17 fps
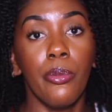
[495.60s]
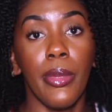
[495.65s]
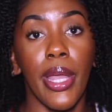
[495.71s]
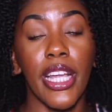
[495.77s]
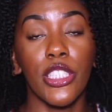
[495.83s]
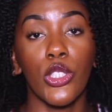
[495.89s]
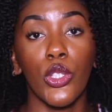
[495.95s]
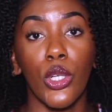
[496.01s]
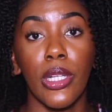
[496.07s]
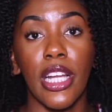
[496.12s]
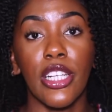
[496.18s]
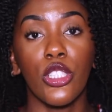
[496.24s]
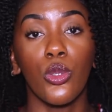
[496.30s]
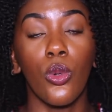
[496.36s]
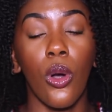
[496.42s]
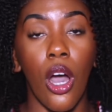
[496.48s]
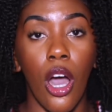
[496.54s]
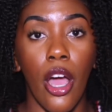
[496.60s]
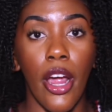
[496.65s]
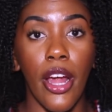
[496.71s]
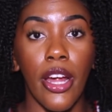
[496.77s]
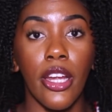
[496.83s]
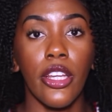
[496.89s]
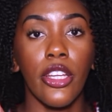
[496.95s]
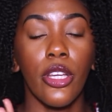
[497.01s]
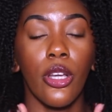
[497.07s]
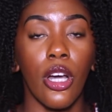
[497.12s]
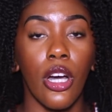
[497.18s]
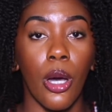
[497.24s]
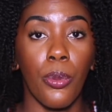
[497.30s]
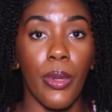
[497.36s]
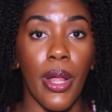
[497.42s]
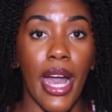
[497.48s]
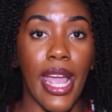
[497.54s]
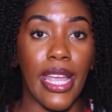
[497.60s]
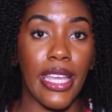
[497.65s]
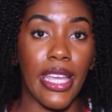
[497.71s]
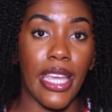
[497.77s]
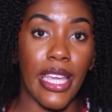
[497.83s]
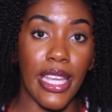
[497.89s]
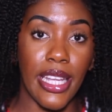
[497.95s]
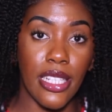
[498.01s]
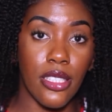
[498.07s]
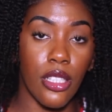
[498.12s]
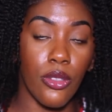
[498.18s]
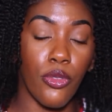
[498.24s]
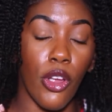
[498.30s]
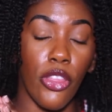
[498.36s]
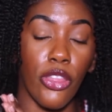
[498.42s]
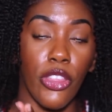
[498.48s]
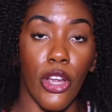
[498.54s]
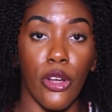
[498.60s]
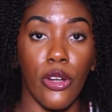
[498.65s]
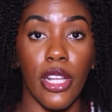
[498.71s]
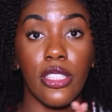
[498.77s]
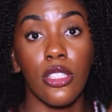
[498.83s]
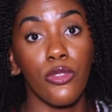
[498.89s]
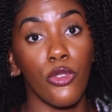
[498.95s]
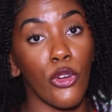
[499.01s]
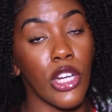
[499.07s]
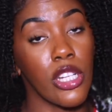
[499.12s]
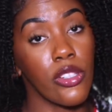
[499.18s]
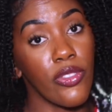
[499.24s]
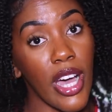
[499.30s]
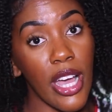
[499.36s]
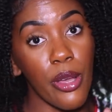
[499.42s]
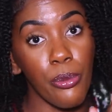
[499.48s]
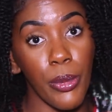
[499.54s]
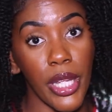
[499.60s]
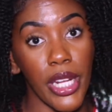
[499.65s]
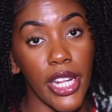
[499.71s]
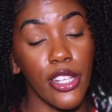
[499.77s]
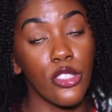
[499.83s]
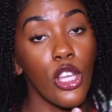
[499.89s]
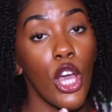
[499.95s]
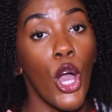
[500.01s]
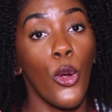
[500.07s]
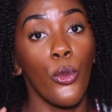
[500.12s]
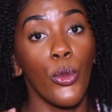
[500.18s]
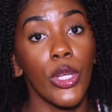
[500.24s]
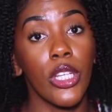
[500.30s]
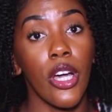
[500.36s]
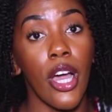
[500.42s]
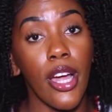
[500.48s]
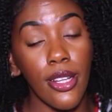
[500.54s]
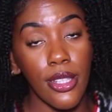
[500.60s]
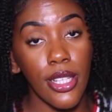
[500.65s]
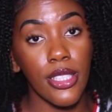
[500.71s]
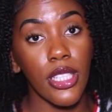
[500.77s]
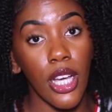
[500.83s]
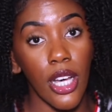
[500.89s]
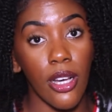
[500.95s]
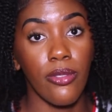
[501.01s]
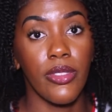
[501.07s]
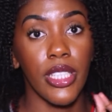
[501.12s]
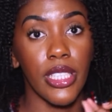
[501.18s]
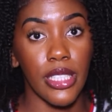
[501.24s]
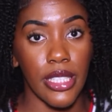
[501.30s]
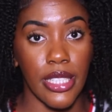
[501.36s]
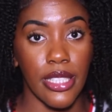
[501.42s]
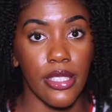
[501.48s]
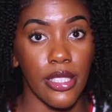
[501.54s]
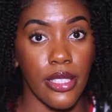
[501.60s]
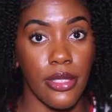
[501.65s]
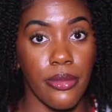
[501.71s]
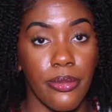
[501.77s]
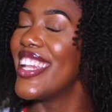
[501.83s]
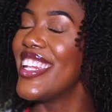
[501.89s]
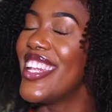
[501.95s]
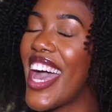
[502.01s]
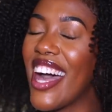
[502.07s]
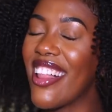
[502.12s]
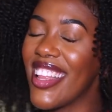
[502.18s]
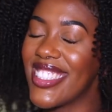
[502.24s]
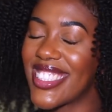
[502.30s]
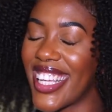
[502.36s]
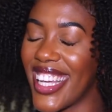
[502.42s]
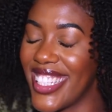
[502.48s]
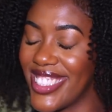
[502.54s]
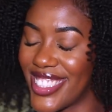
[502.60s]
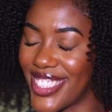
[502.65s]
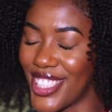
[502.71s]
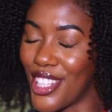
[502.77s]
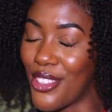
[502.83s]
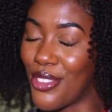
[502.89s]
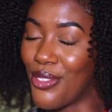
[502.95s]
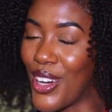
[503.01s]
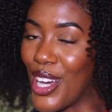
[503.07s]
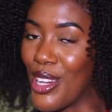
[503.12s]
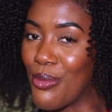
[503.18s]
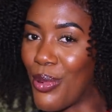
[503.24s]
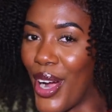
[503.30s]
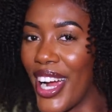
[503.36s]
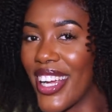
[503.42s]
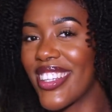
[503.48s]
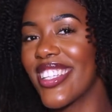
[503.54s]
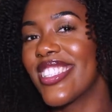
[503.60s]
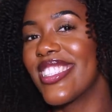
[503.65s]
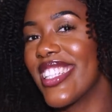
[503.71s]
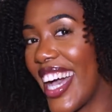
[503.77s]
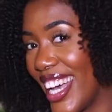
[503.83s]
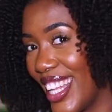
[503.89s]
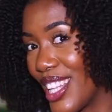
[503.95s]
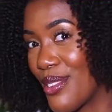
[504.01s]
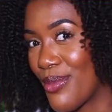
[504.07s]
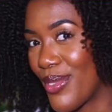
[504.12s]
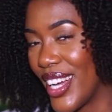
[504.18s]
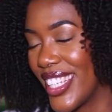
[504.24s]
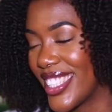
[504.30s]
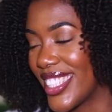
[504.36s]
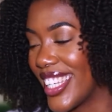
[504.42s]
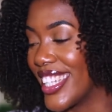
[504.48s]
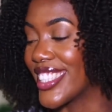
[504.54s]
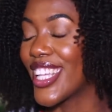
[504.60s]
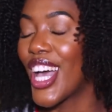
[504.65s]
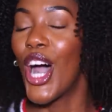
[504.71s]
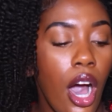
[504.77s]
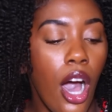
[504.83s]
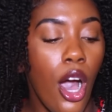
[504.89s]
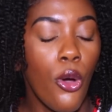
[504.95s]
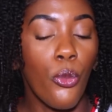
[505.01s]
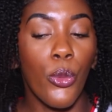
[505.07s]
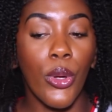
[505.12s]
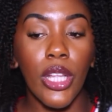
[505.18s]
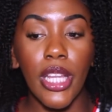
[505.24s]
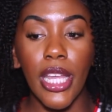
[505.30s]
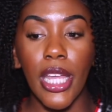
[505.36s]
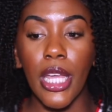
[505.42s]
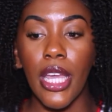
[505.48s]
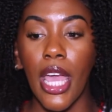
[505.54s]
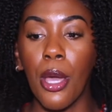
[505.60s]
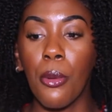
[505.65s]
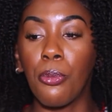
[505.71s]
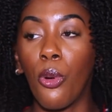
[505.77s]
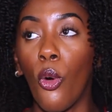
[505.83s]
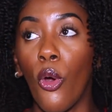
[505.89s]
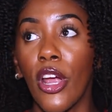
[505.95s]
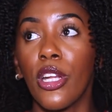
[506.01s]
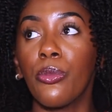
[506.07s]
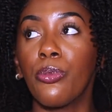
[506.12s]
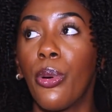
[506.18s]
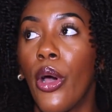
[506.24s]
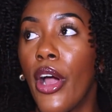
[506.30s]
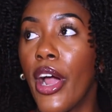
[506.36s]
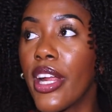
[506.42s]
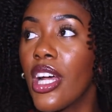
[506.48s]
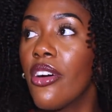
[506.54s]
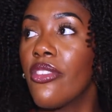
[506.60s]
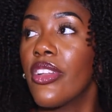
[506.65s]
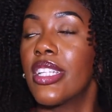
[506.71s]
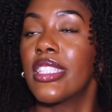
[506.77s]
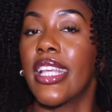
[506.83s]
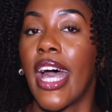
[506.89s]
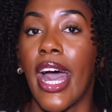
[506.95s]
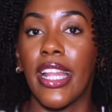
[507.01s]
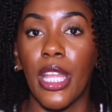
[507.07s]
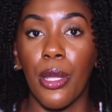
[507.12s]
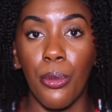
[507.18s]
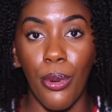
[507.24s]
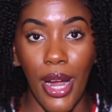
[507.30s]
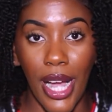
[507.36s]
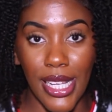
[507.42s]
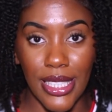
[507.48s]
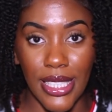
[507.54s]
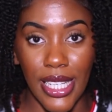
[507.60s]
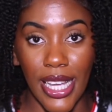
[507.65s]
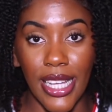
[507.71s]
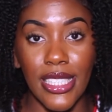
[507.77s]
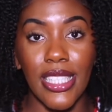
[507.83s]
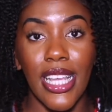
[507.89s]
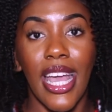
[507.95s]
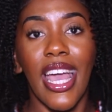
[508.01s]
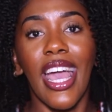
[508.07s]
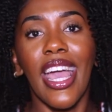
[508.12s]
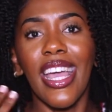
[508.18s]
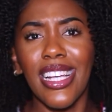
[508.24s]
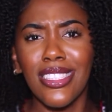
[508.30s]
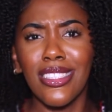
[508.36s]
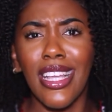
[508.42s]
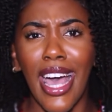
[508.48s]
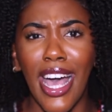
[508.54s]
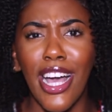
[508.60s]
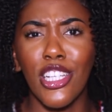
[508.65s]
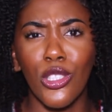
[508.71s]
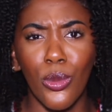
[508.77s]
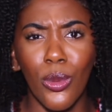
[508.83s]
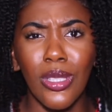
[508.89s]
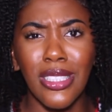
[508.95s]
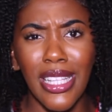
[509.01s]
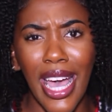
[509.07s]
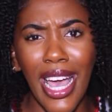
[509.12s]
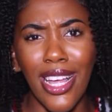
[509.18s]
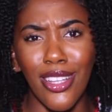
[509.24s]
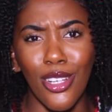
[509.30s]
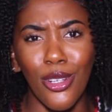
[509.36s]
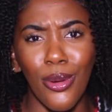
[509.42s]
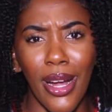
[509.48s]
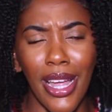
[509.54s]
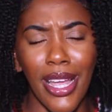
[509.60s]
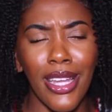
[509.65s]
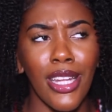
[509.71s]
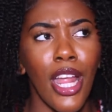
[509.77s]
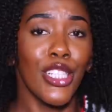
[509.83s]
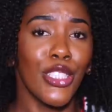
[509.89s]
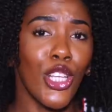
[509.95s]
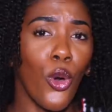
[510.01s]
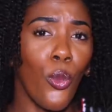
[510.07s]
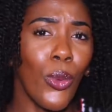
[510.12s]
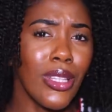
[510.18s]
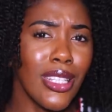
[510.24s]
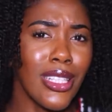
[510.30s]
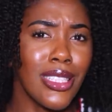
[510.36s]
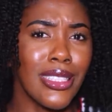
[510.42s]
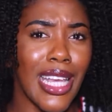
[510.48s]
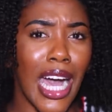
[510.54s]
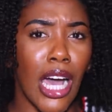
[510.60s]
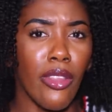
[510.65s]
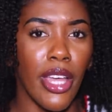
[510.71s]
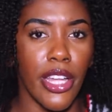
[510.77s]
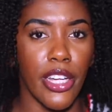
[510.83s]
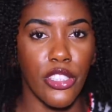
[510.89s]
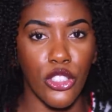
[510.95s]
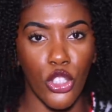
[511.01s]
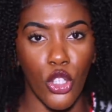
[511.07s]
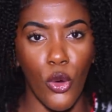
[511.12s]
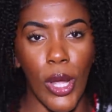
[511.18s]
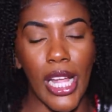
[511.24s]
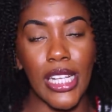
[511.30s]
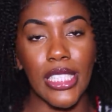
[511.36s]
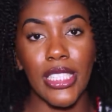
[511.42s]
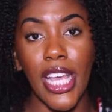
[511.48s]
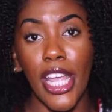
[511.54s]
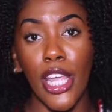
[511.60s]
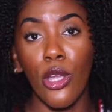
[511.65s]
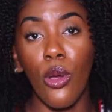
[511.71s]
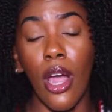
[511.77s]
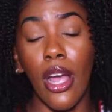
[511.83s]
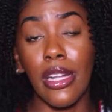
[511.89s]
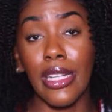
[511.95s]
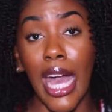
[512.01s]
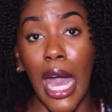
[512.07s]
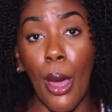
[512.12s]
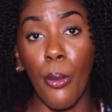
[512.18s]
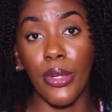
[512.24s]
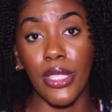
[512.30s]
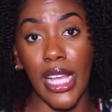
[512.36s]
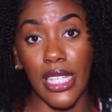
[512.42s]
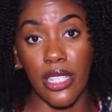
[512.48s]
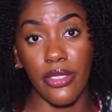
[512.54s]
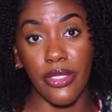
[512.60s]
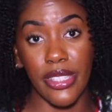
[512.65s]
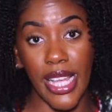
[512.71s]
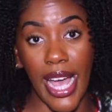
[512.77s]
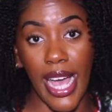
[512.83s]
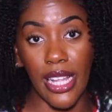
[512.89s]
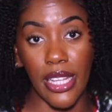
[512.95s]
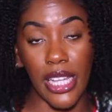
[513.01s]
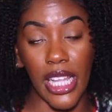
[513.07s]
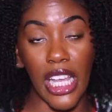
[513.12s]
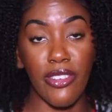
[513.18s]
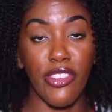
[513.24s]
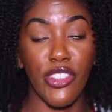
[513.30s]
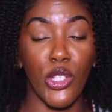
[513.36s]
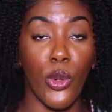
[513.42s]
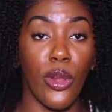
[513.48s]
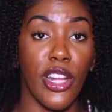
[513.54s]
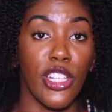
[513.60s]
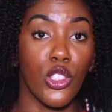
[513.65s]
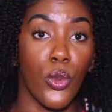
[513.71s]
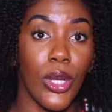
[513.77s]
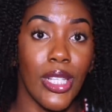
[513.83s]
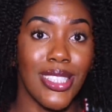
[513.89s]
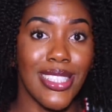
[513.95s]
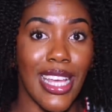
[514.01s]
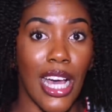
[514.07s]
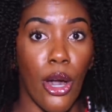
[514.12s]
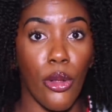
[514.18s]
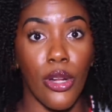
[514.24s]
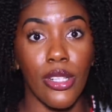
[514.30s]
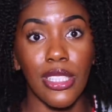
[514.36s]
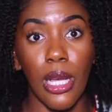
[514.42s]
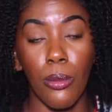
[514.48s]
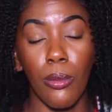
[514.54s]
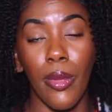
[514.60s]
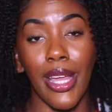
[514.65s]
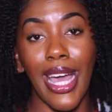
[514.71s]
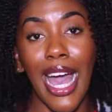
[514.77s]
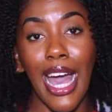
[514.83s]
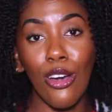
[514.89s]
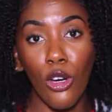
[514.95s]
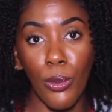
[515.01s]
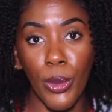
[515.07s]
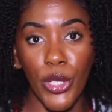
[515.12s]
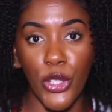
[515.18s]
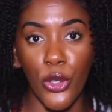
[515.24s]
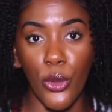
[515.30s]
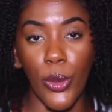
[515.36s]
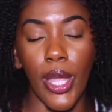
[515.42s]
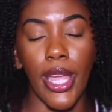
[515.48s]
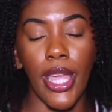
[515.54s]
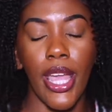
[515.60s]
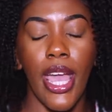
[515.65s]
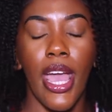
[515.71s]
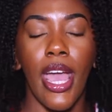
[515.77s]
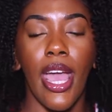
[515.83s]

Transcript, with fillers: Make sure that you are applying heat for 30 to 45 minutes regardless of the season. Now let's get into the fun part, the styling process. A really important part of the styling process is the actual styler, right? So with the style that you're doing, say you are not protective styling, if you're doing a twist out or something like I will be doing,